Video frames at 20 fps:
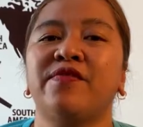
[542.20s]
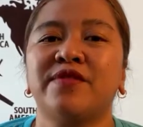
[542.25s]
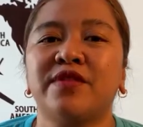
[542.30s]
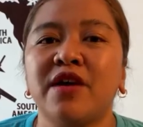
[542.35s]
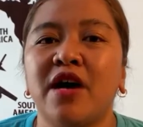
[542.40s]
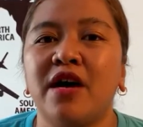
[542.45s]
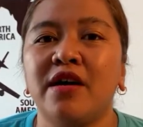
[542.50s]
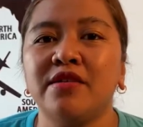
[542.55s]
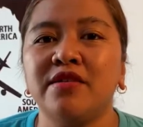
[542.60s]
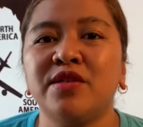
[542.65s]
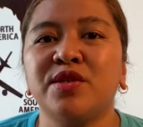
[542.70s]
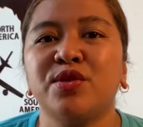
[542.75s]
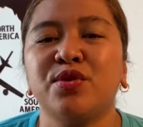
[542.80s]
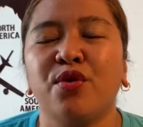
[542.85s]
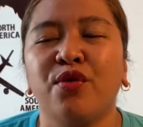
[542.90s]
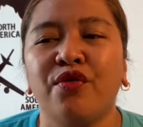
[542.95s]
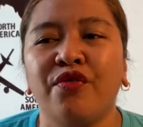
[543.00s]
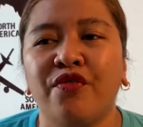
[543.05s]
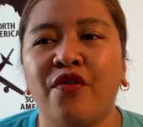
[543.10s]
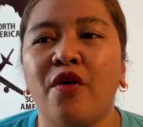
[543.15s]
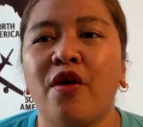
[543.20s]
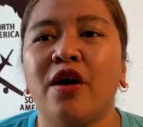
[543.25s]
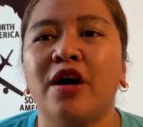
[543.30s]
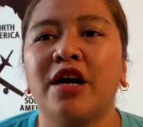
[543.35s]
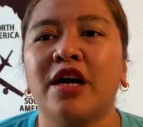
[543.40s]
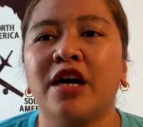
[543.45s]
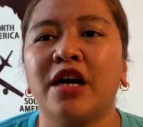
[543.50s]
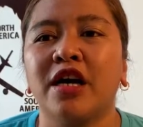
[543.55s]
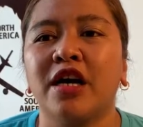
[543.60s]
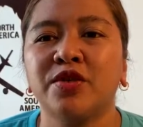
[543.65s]
done so
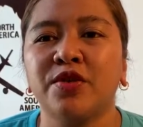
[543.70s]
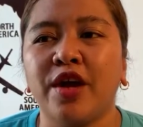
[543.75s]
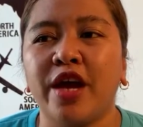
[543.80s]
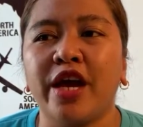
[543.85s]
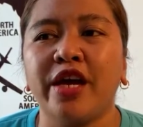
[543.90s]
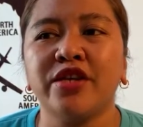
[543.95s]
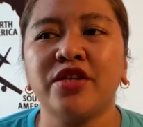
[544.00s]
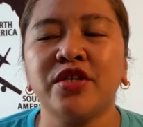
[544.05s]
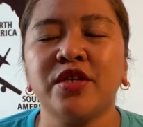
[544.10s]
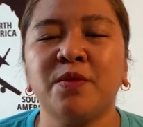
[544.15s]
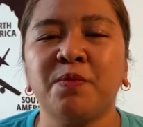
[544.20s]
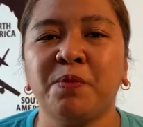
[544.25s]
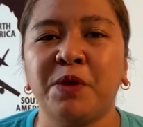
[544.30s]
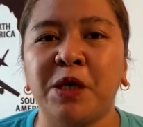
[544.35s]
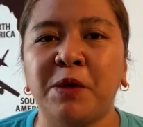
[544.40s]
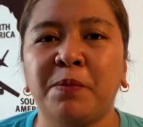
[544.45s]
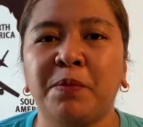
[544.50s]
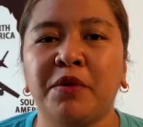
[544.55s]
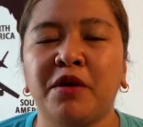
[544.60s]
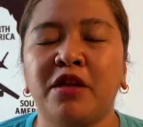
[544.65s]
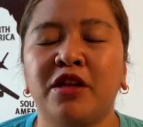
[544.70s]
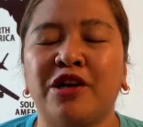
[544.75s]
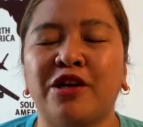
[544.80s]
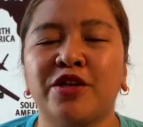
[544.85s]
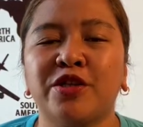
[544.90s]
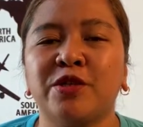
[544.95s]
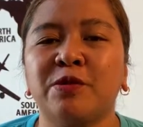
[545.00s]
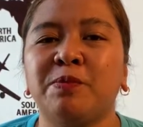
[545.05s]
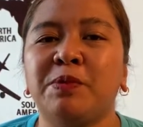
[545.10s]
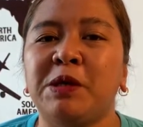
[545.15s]
far to Asian people or
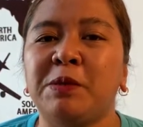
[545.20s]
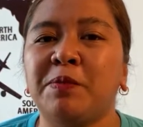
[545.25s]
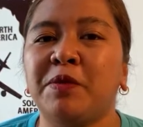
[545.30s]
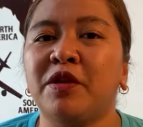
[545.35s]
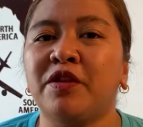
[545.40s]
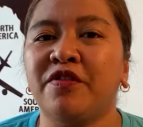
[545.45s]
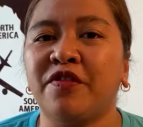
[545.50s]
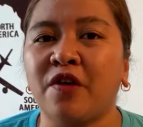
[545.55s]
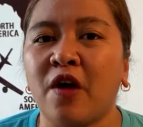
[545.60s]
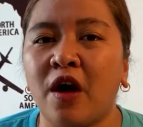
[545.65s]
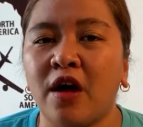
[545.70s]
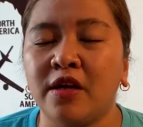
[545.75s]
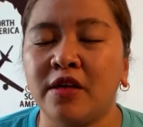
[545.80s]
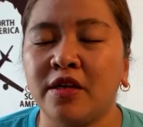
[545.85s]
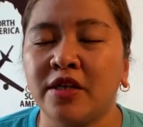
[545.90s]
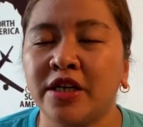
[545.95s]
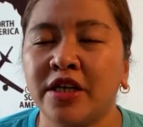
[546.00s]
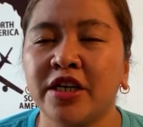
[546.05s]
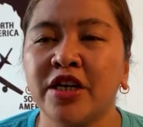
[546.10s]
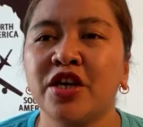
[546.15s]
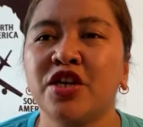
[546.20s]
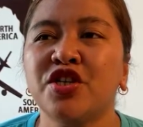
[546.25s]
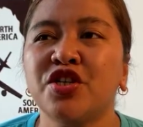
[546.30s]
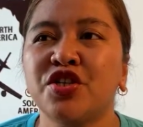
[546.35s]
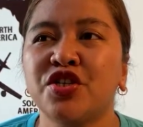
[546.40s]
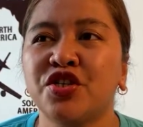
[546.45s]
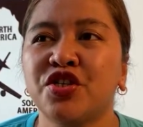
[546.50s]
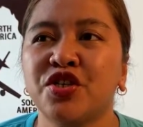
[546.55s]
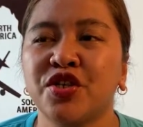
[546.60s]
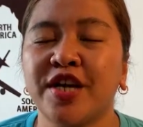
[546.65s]
to people of color
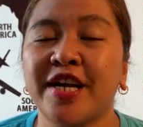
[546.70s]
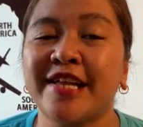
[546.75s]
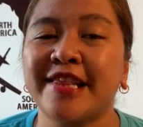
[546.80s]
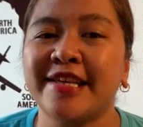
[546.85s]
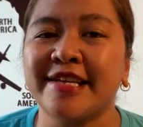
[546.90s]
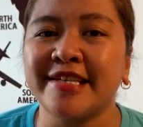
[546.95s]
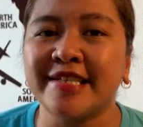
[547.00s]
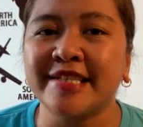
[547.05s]
during this